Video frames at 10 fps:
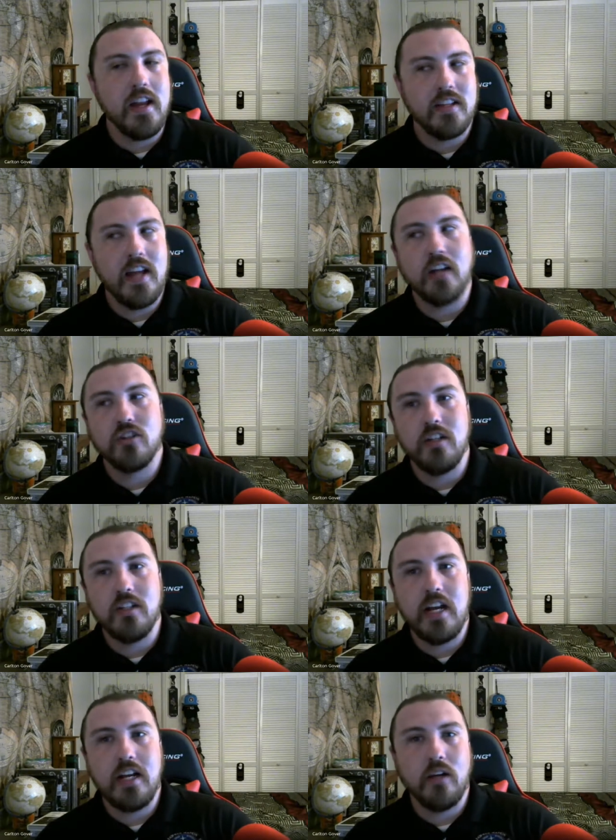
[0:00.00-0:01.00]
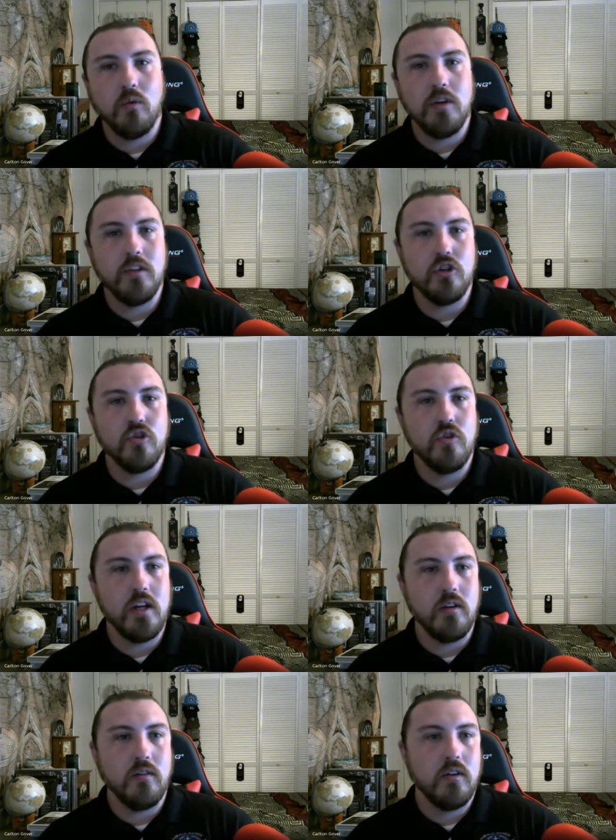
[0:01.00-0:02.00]
It's actually dating when the
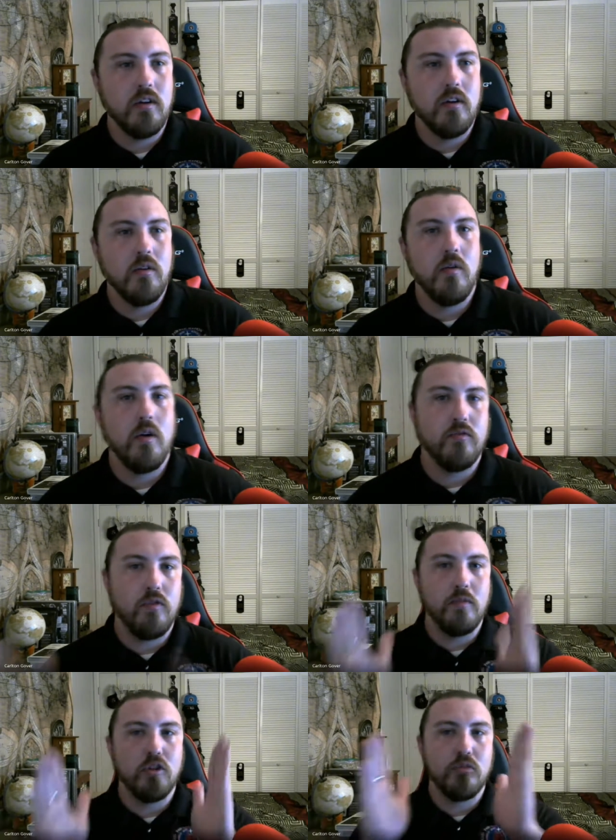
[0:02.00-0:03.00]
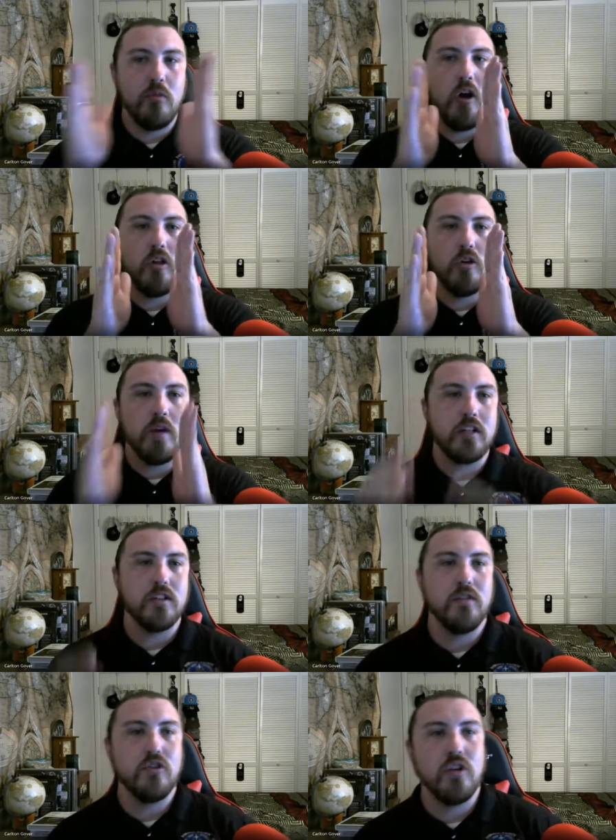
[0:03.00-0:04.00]
tree from the smaller rings
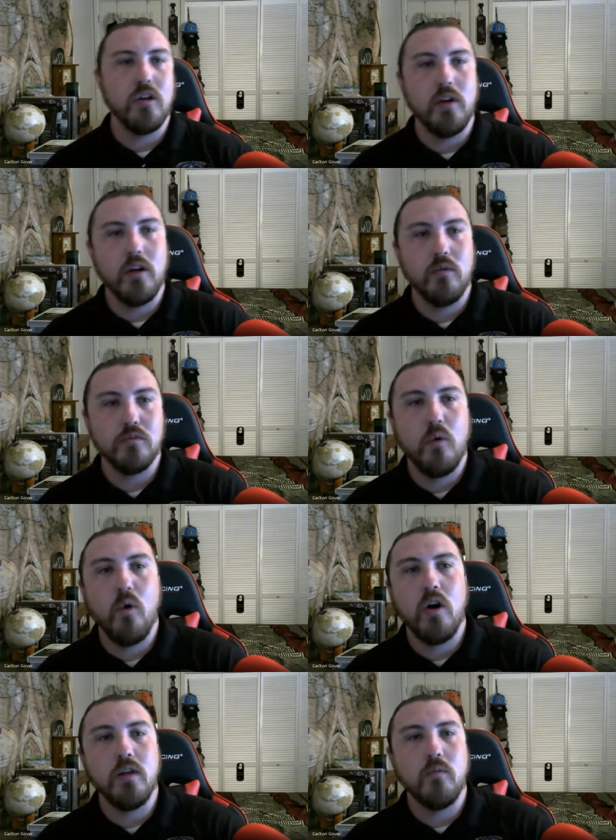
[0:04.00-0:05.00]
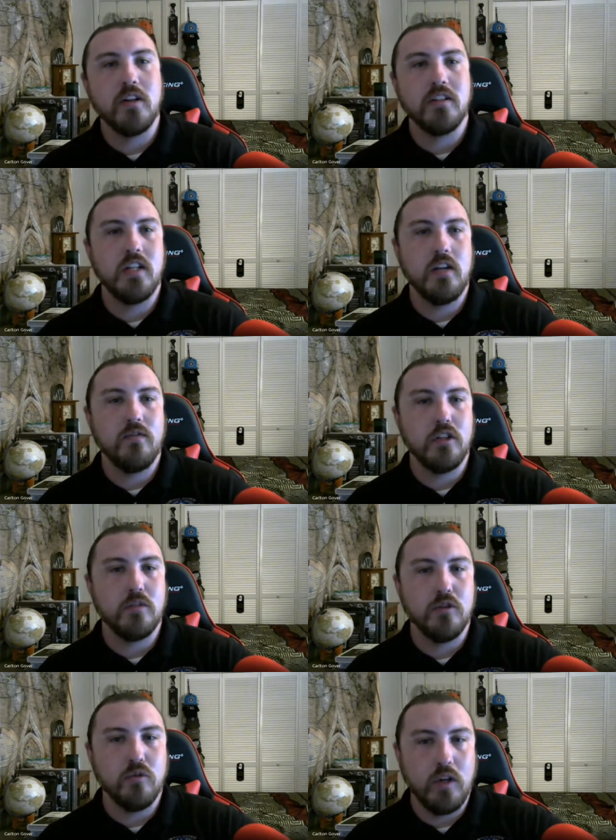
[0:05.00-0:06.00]
of the tree when it was born and what's the difference
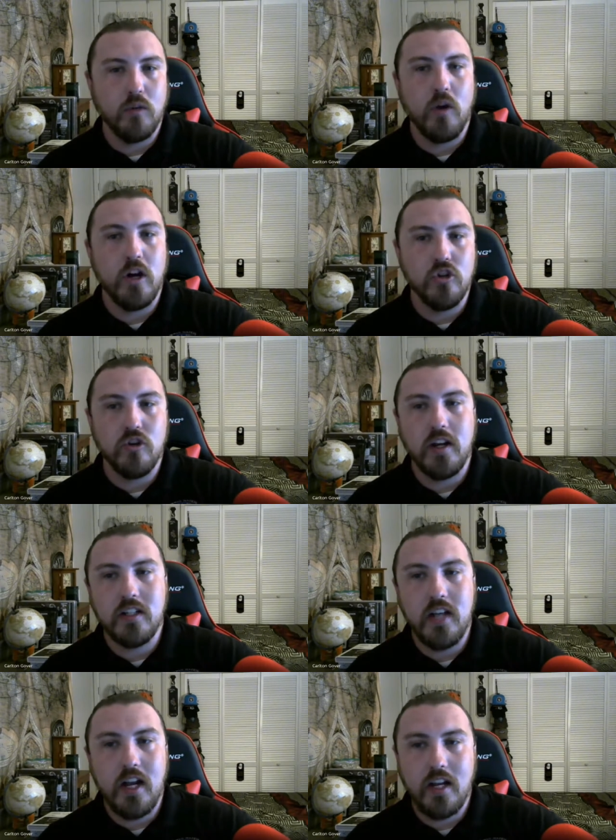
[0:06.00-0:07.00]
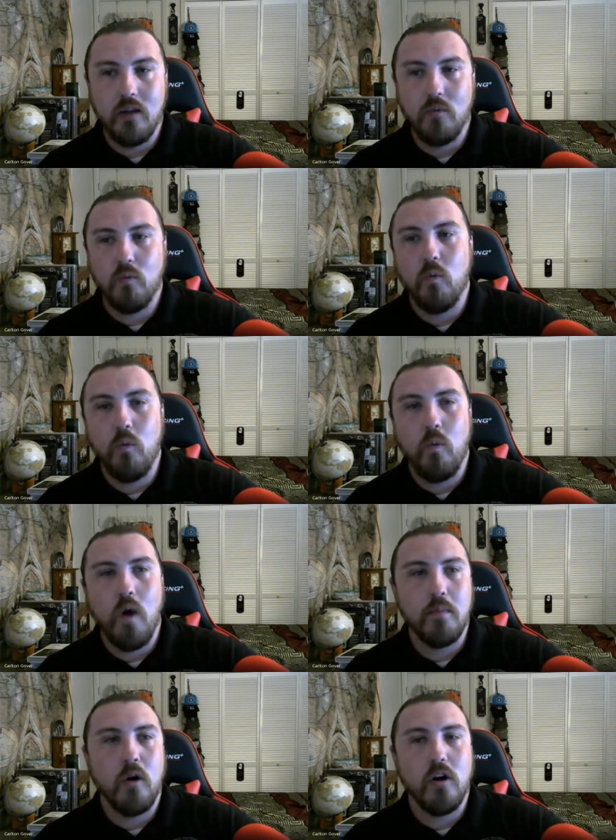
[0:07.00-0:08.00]
between what you're trying to date and
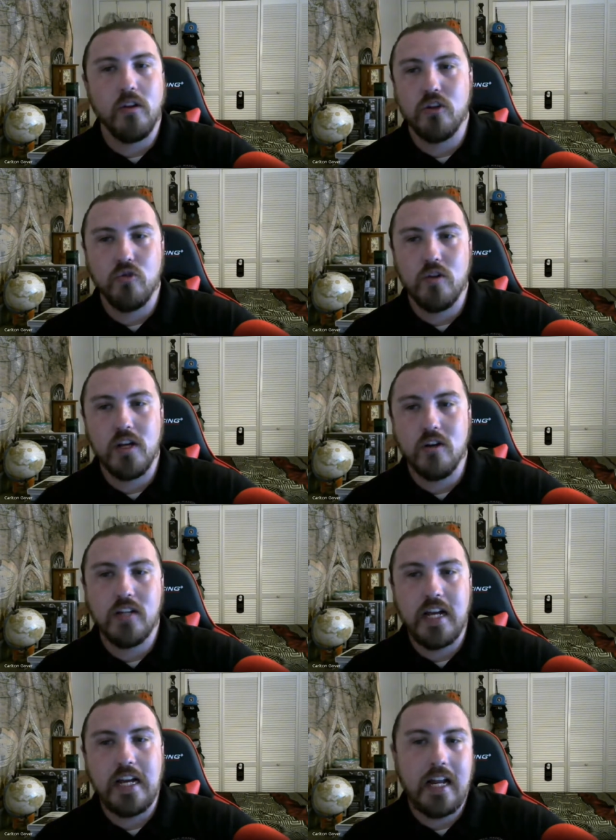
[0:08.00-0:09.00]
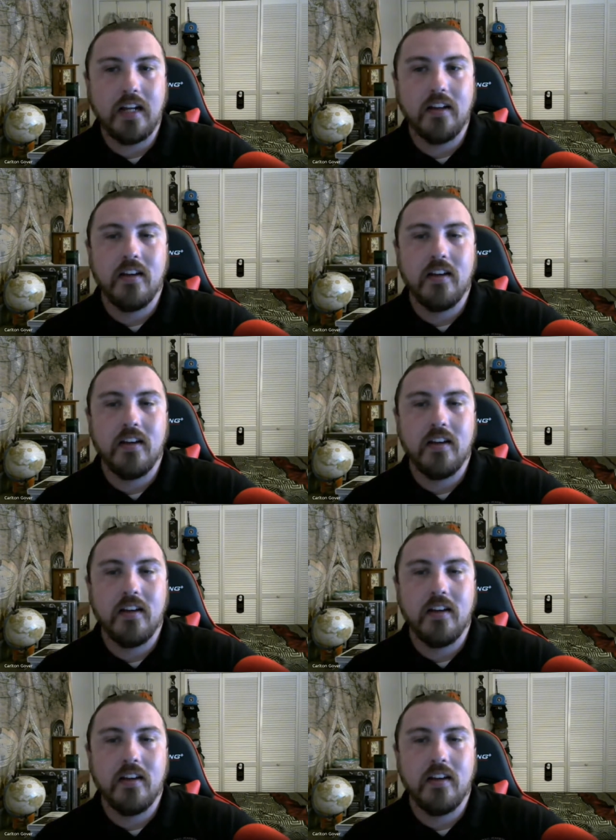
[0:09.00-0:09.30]
what part of the tree you're dating.